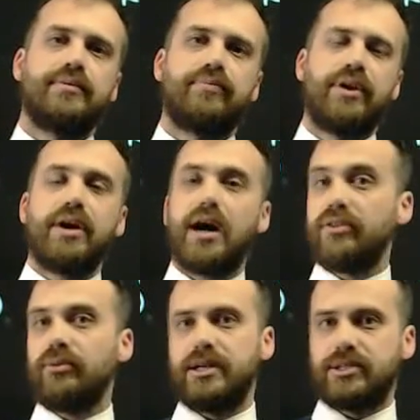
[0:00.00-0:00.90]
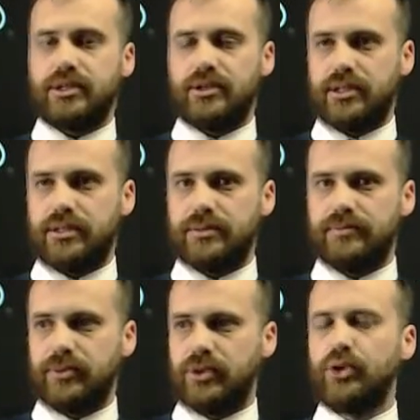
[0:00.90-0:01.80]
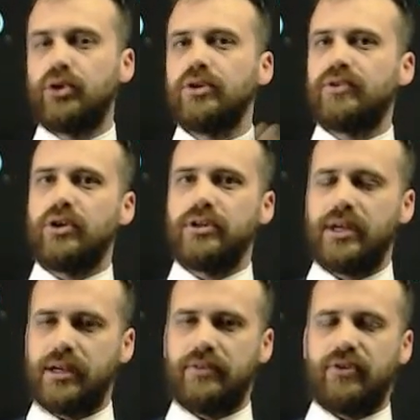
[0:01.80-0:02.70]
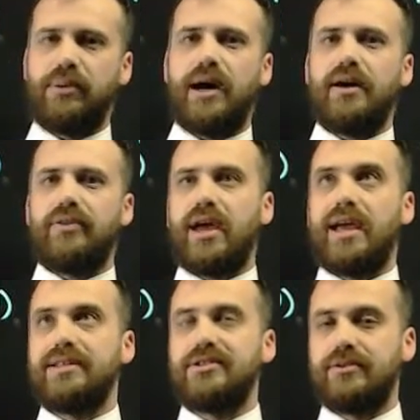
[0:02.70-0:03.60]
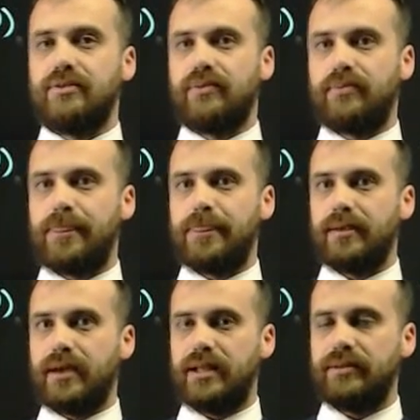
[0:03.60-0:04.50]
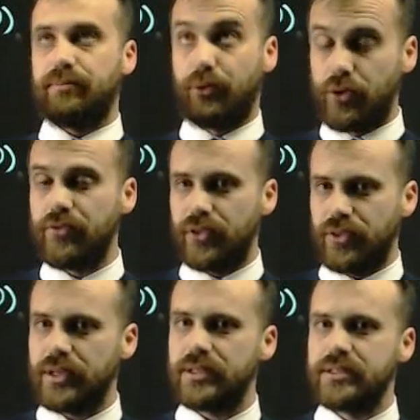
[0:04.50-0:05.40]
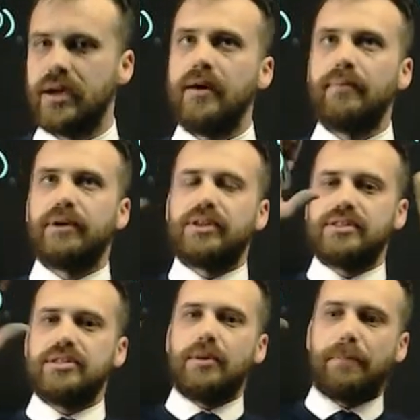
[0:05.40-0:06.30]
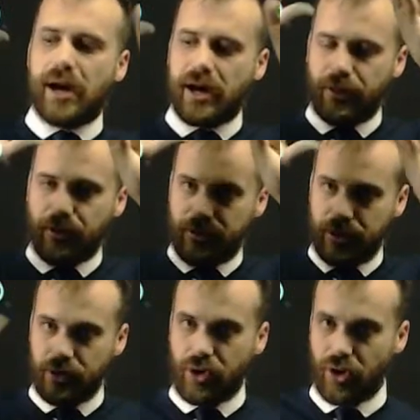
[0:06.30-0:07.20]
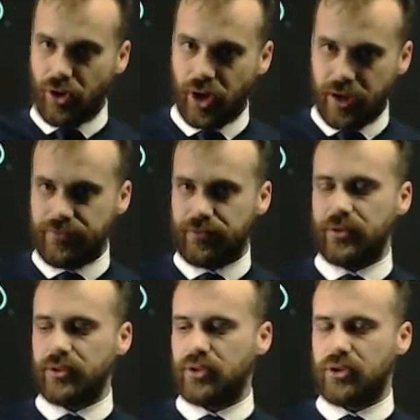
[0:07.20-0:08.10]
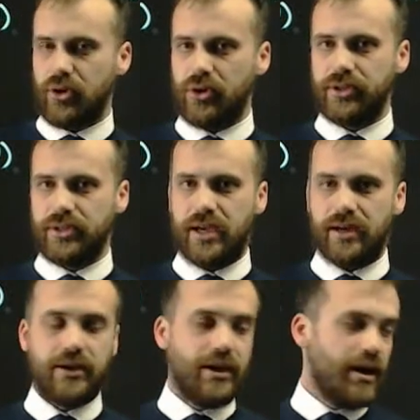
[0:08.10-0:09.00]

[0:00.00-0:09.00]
There are other ways to do this. You could have gone down a different path and proven this. But this is the path that I've gone down.